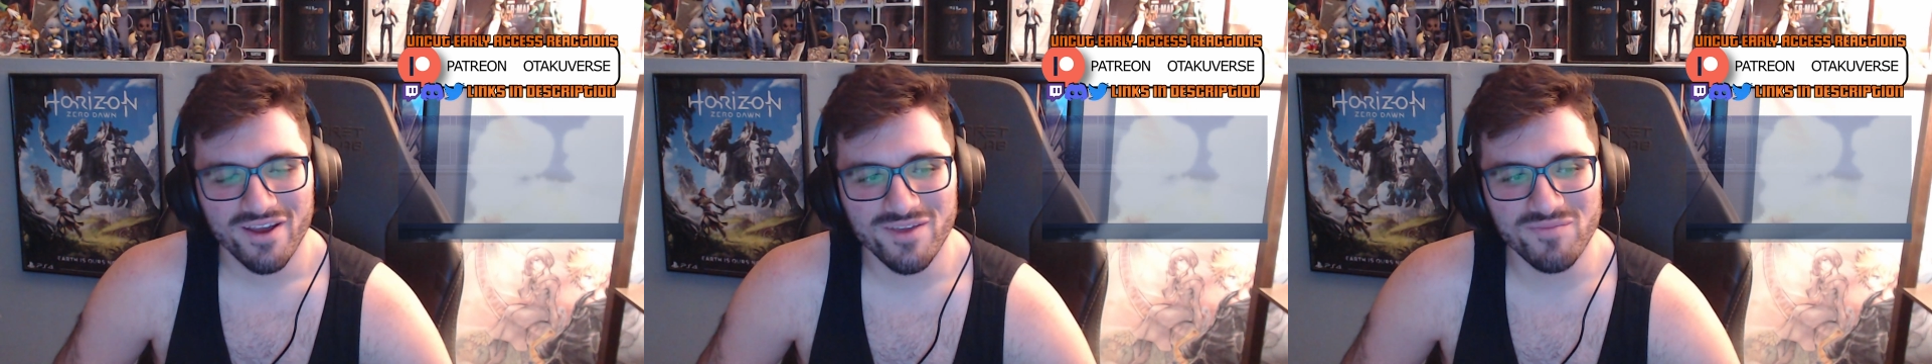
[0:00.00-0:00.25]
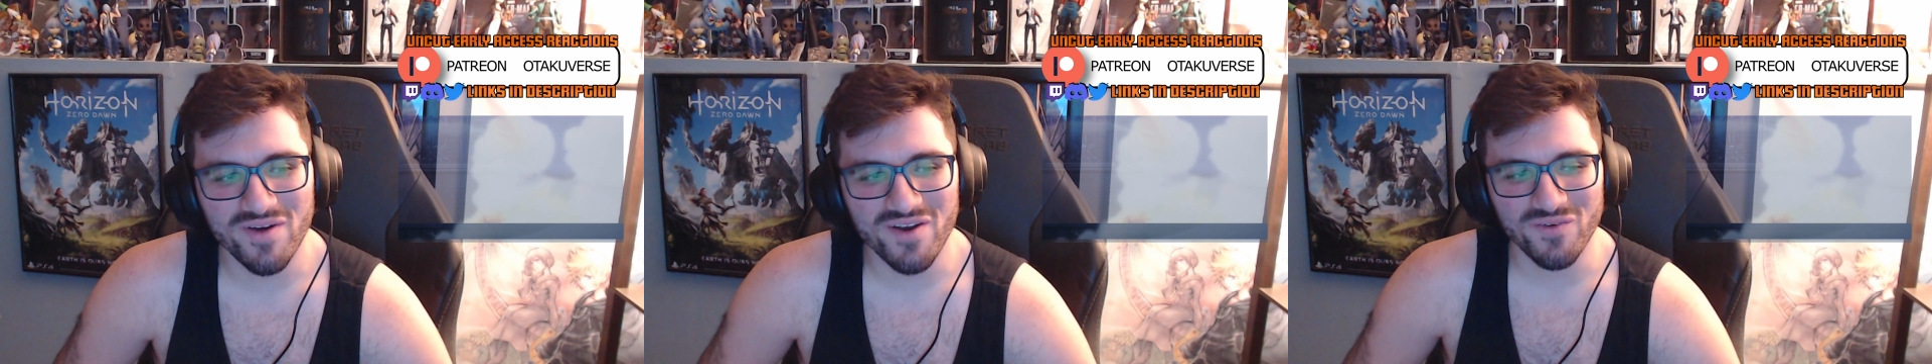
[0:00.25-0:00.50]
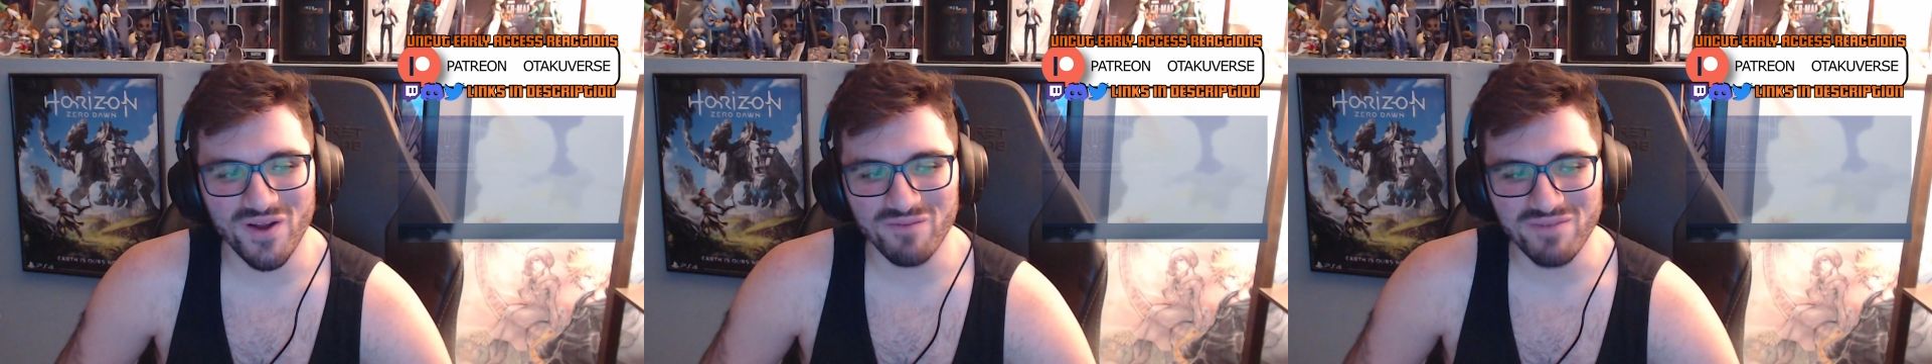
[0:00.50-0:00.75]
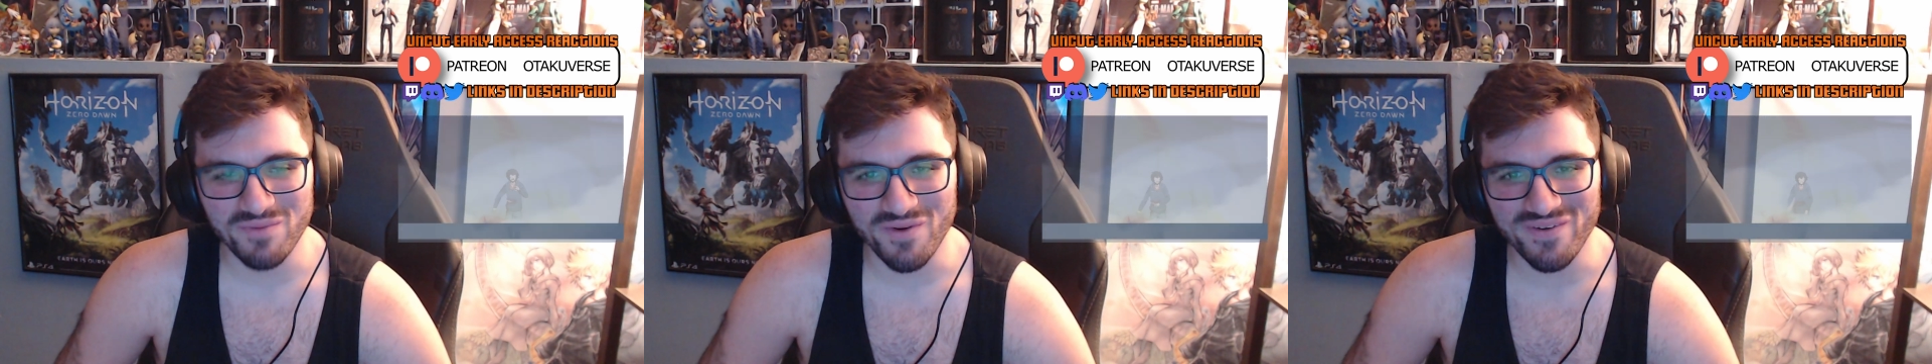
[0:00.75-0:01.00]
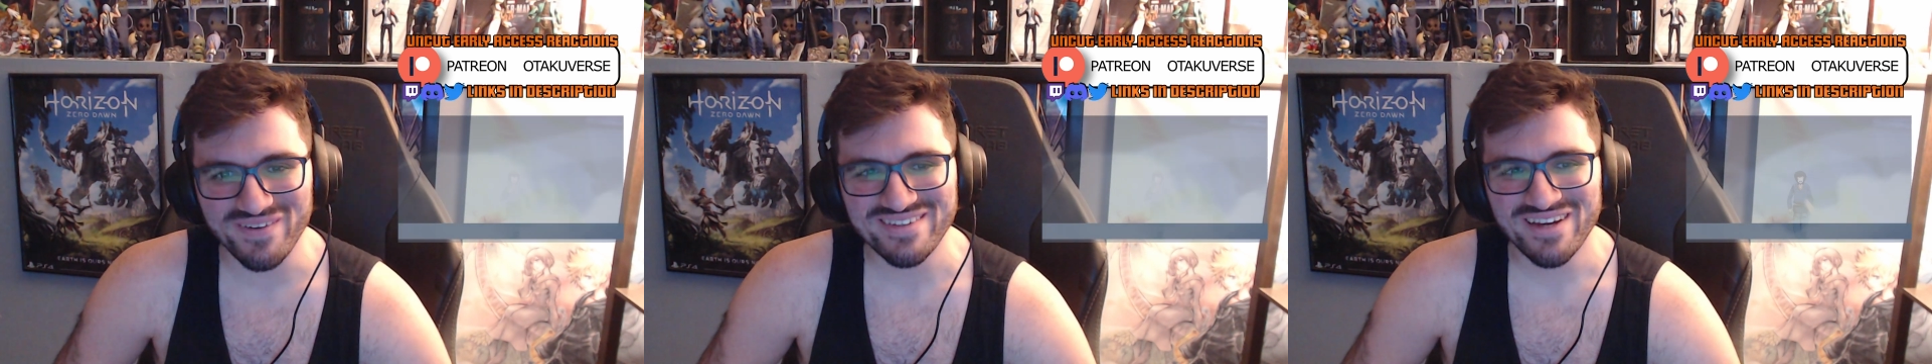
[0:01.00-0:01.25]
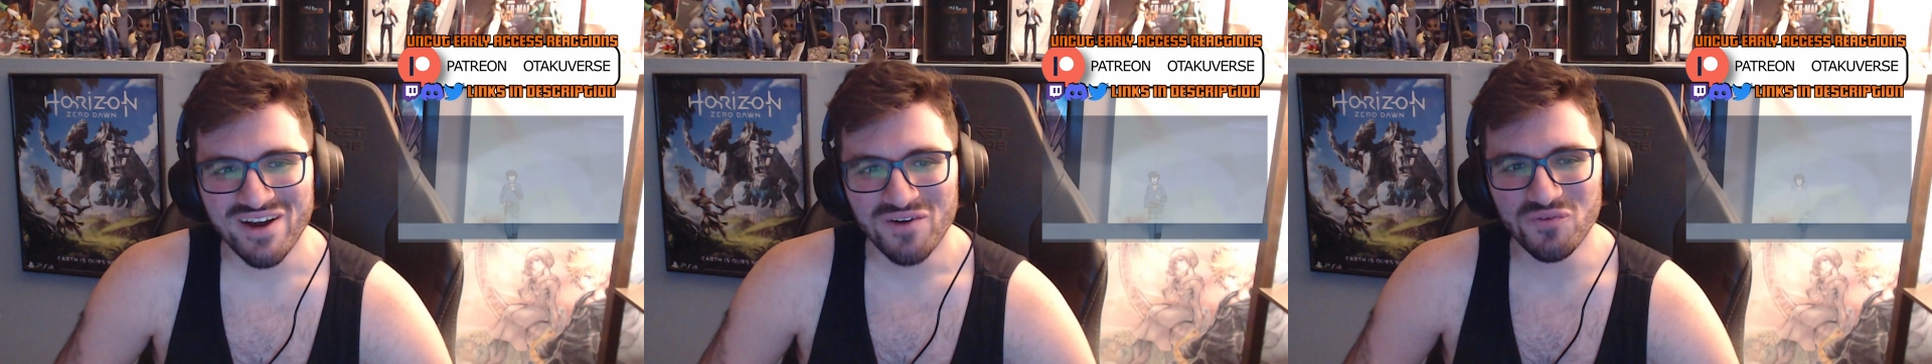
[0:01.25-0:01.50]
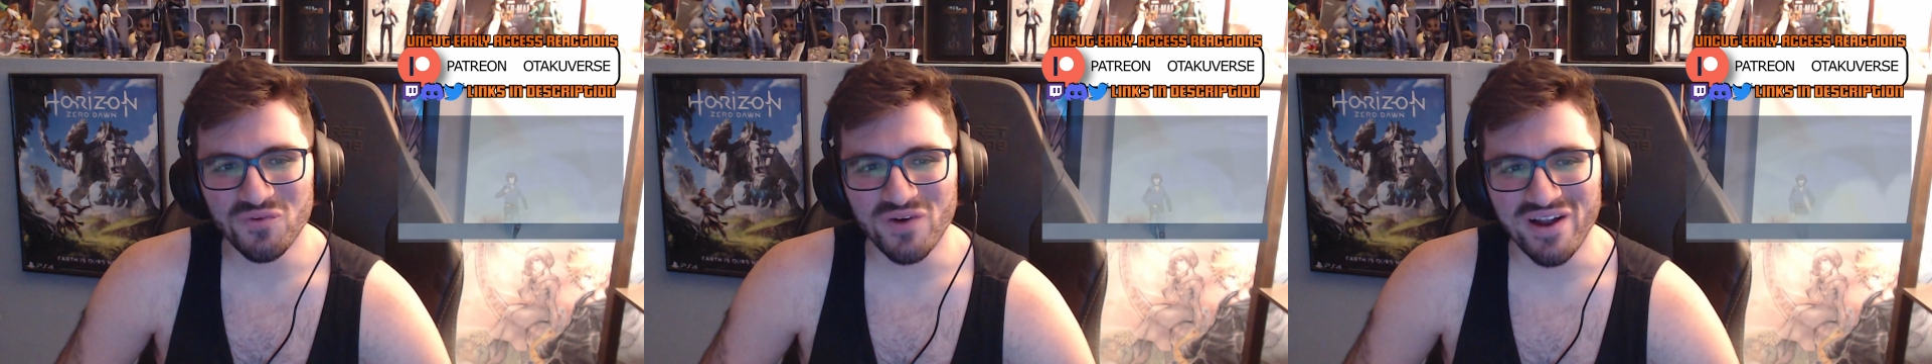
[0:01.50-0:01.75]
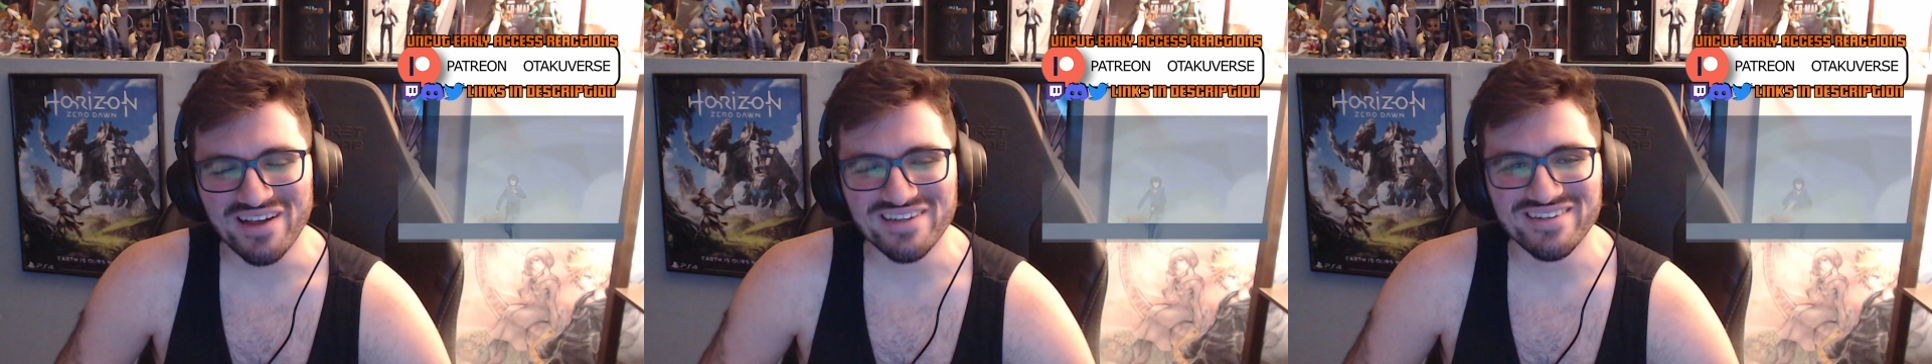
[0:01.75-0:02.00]
You better run, the boy.
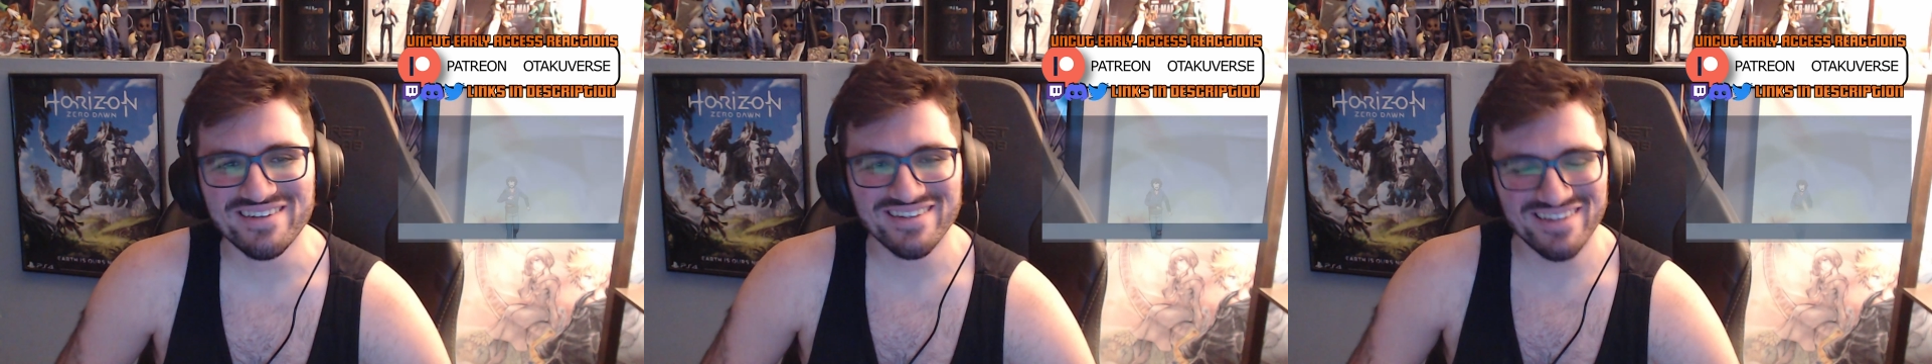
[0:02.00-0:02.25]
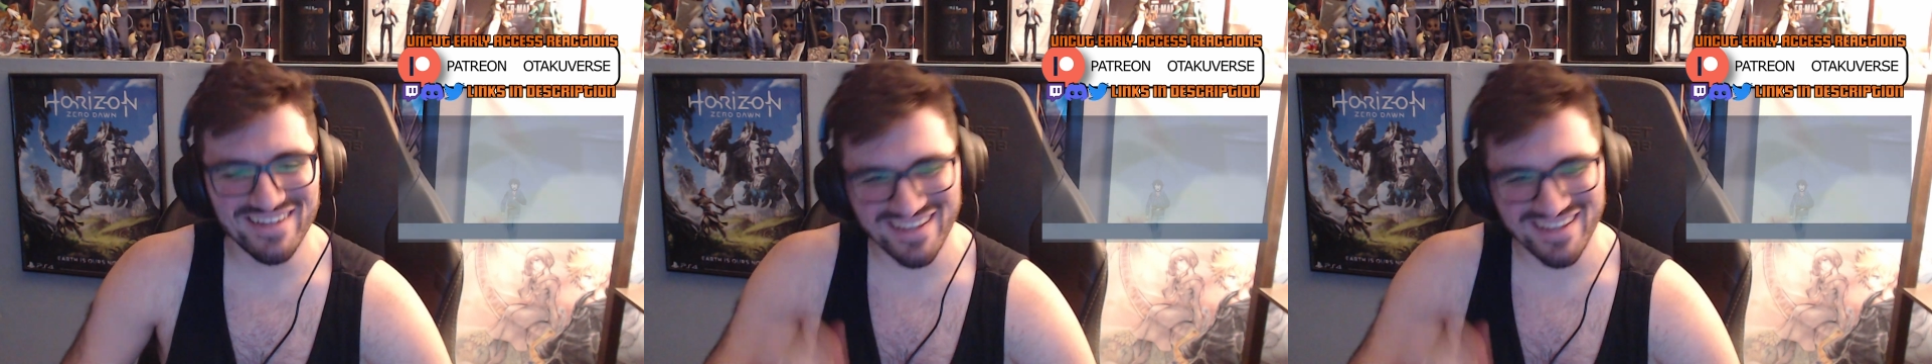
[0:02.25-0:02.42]
Run.